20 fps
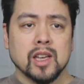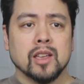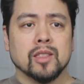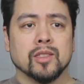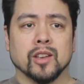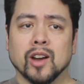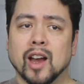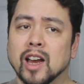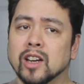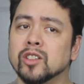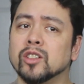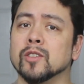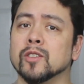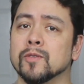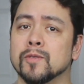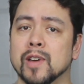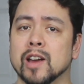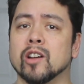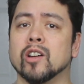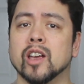They're actually
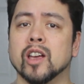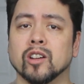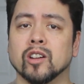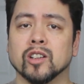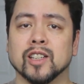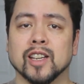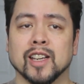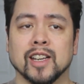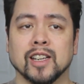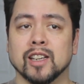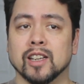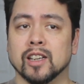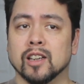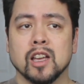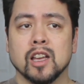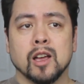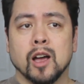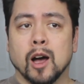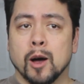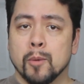very entertaining,
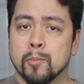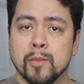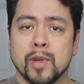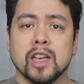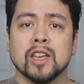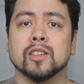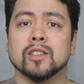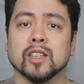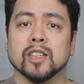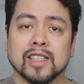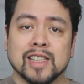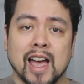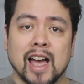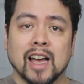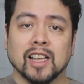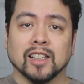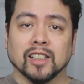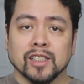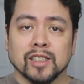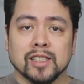amazing
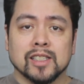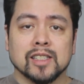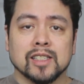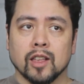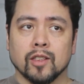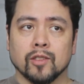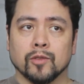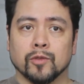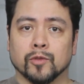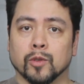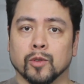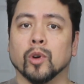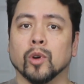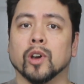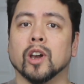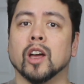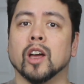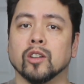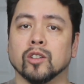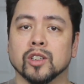talents from
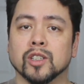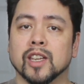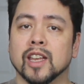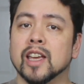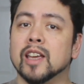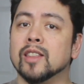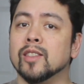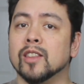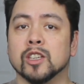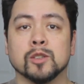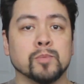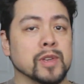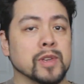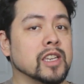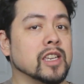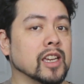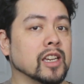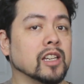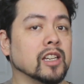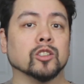what I understand, they
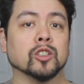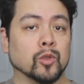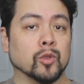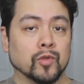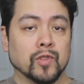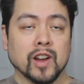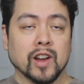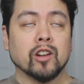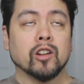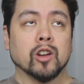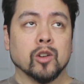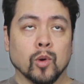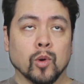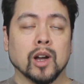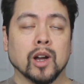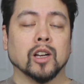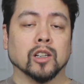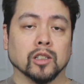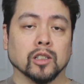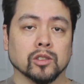speak English very
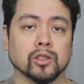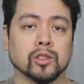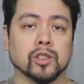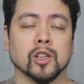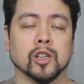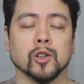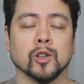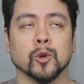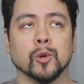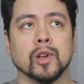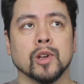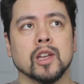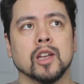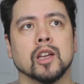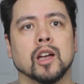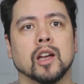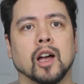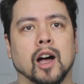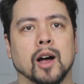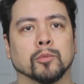well. So
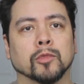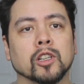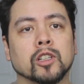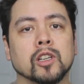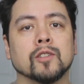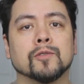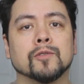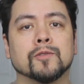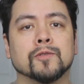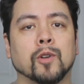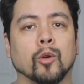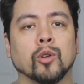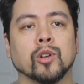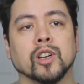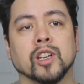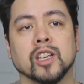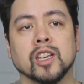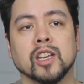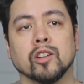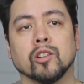I'm looking forward
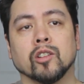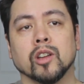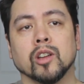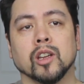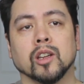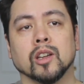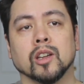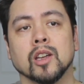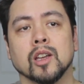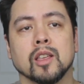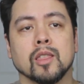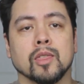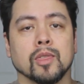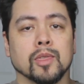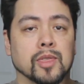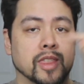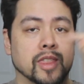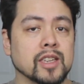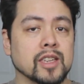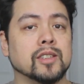to hearing
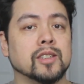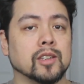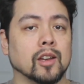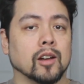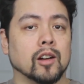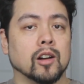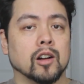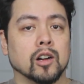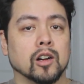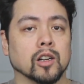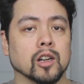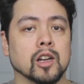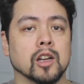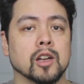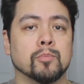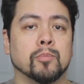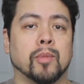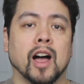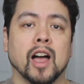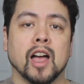this song
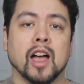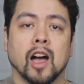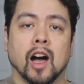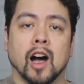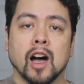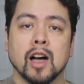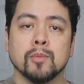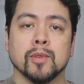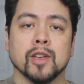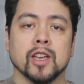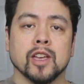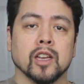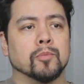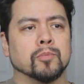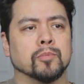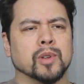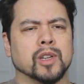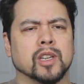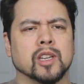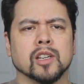by Ame
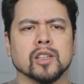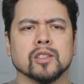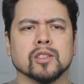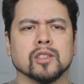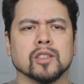because